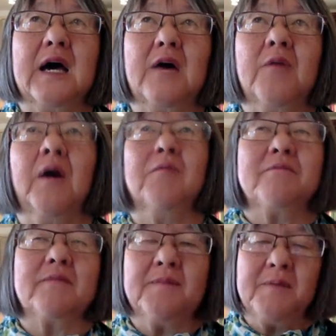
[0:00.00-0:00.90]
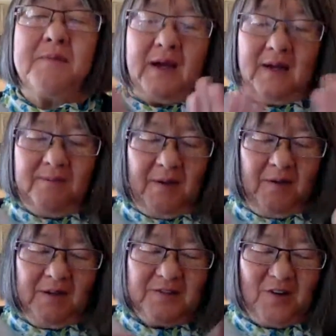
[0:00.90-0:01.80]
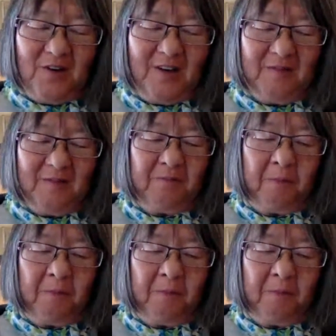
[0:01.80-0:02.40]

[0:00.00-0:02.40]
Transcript: well, let me back up. I'm going to start again.